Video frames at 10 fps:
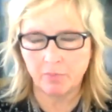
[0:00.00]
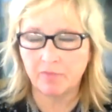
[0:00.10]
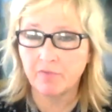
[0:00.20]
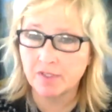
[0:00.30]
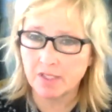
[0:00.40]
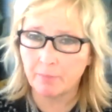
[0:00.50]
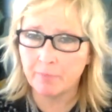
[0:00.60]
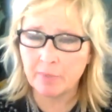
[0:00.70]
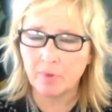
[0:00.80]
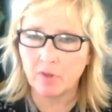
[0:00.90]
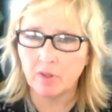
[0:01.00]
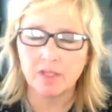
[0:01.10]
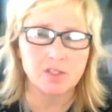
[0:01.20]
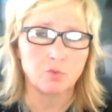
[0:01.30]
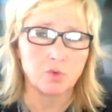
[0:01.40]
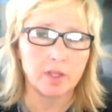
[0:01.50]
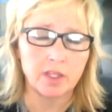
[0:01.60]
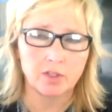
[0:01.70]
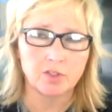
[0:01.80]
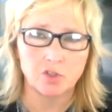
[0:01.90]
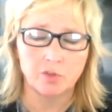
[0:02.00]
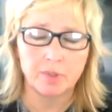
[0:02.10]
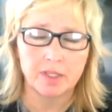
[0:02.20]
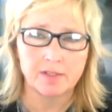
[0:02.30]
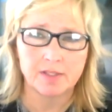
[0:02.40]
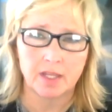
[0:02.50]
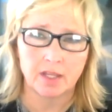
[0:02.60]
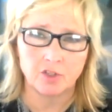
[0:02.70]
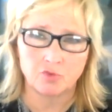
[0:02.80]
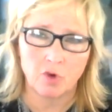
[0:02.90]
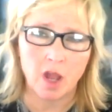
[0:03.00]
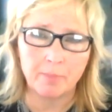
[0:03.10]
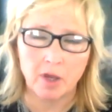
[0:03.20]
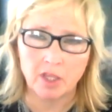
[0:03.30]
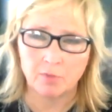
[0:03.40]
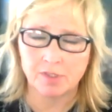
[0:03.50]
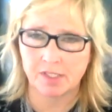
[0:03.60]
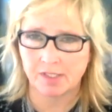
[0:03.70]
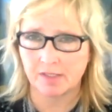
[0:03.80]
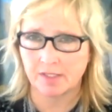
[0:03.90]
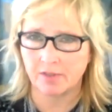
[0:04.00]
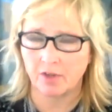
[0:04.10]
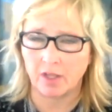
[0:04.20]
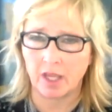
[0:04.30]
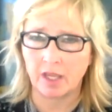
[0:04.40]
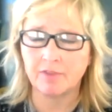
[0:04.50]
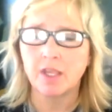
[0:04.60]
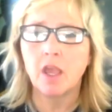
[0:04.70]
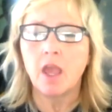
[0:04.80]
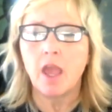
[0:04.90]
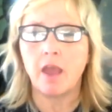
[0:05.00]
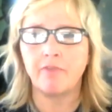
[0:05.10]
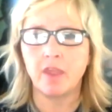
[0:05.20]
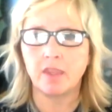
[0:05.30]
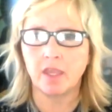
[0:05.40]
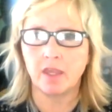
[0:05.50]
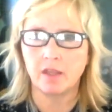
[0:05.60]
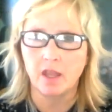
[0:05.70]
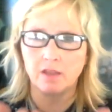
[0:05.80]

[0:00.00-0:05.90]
But for some people, it's a really good tool because they can drop all the resistance in their lives and they can